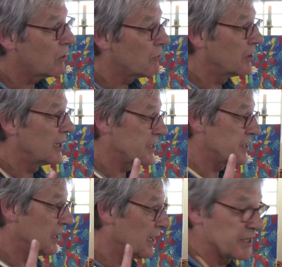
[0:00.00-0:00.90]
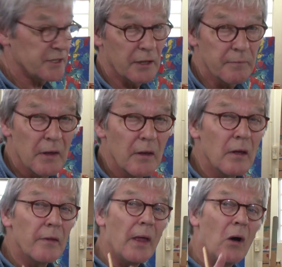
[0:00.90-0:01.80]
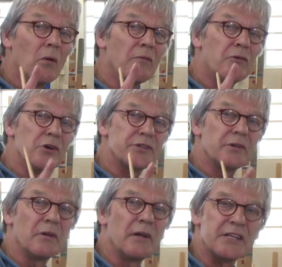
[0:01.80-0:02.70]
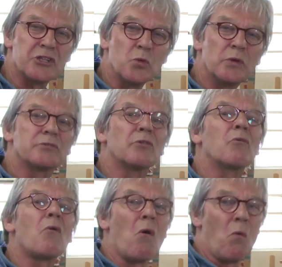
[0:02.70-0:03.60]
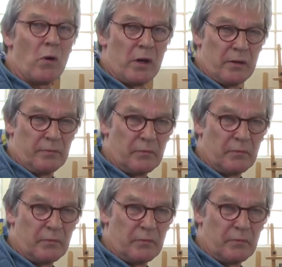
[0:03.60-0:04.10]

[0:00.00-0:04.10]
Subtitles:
over less elastic? Now first let's do it the wrong way.